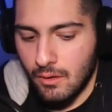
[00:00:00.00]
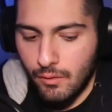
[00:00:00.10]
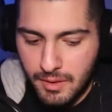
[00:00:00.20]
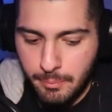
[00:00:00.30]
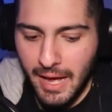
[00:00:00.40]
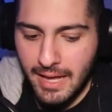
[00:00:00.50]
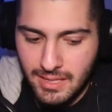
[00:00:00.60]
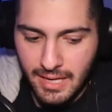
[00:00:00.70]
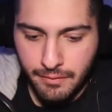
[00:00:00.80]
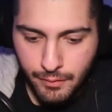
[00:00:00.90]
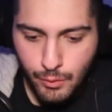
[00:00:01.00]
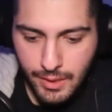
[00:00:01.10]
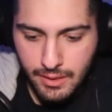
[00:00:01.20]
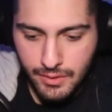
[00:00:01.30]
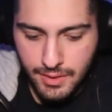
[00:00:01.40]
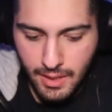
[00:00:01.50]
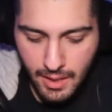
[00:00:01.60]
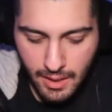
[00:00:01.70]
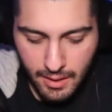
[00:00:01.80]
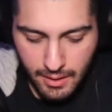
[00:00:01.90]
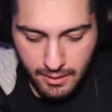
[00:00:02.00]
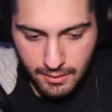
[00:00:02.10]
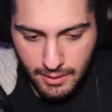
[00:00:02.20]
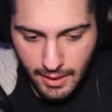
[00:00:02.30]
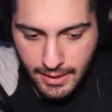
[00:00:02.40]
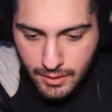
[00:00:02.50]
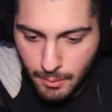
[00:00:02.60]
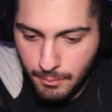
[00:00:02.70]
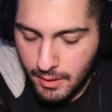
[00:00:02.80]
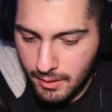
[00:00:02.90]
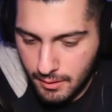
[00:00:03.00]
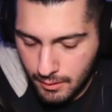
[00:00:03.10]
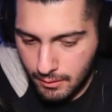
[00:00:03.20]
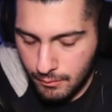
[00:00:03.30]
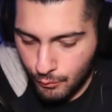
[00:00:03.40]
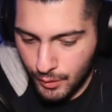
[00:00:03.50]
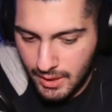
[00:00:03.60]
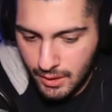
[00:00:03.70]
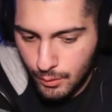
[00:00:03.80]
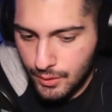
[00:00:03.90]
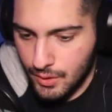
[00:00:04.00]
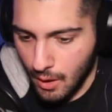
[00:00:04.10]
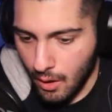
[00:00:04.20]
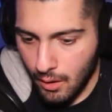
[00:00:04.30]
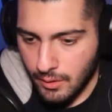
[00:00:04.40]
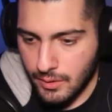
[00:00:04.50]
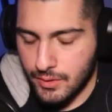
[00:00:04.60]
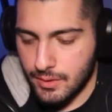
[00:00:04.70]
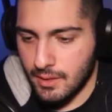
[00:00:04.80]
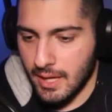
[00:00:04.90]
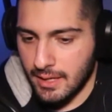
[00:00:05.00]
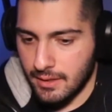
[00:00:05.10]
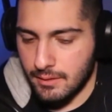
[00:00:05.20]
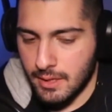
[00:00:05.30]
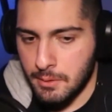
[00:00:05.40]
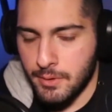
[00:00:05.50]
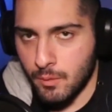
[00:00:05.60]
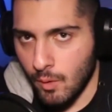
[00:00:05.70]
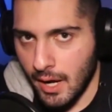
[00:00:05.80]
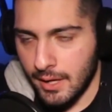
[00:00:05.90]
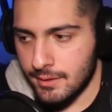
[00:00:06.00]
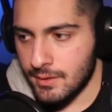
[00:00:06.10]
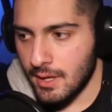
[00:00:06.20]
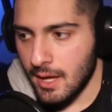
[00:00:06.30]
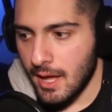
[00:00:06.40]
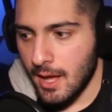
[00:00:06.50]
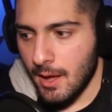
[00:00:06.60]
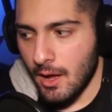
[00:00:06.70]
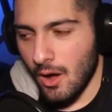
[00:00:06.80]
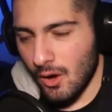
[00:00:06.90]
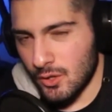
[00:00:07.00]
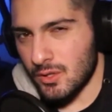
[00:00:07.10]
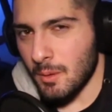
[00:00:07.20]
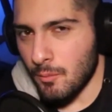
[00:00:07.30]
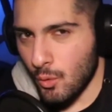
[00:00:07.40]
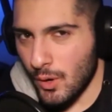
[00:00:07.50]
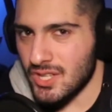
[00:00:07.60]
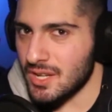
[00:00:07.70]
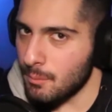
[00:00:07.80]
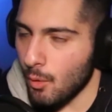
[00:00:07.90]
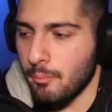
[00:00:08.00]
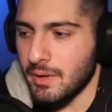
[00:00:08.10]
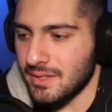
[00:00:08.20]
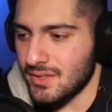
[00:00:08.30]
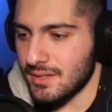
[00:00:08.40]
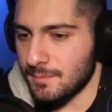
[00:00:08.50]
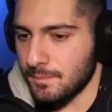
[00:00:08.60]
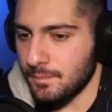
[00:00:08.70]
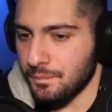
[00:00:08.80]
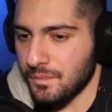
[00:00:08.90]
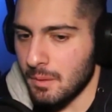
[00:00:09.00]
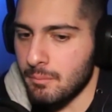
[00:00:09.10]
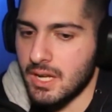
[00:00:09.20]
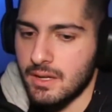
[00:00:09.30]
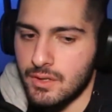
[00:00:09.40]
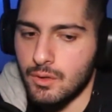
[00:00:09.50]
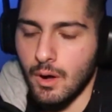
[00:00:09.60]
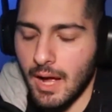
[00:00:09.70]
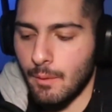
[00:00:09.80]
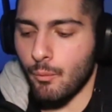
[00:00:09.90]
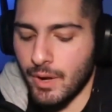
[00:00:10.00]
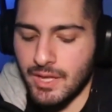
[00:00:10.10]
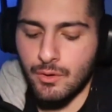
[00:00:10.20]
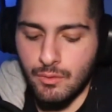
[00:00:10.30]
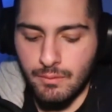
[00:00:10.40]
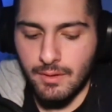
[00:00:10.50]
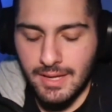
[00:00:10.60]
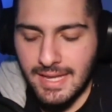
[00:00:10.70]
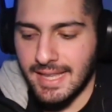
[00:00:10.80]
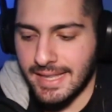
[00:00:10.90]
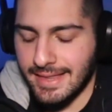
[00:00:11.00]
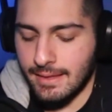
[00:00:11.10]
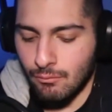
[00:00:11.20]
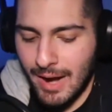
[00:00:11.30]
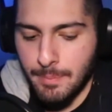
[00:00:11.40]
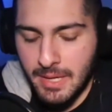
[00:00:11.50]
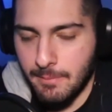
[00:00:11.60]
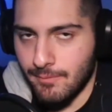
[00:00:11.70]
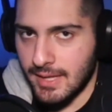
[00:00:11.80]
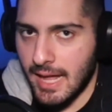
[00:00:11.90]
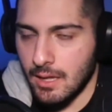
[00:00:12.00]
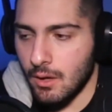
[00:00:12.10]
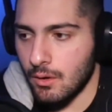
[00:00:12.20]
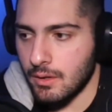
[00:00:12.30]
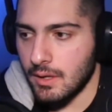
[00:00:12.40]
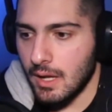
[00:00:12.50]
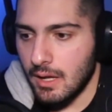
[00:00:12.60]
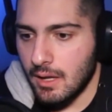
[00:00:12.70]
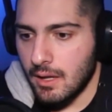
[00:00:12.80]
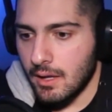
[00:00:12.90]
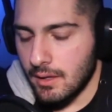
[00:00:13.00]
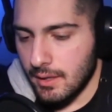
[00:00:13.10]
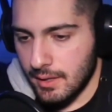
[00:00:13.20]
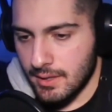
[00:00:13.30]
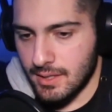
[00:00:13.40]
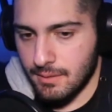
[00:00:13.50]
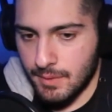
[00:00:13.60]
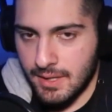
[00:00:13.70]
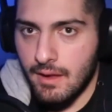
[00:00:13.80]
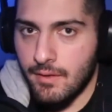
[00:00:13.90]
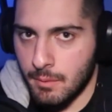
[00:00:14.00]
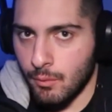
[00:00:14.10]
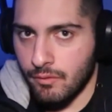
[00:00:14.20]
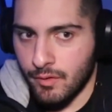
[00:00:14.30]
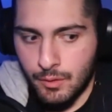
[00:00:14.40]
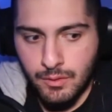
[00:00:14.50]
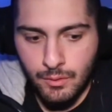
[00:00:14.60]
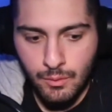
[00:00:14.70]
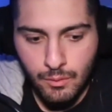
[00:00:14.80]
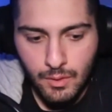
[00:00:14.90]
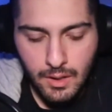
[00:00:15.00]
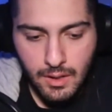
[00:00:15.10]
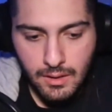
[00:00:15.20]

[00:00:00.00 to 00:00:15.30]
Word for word: over the past like few years, like some really good songs, like lyric wise, on some questionable beats because you know when you're in the rap game for that long, it's inevitable for you to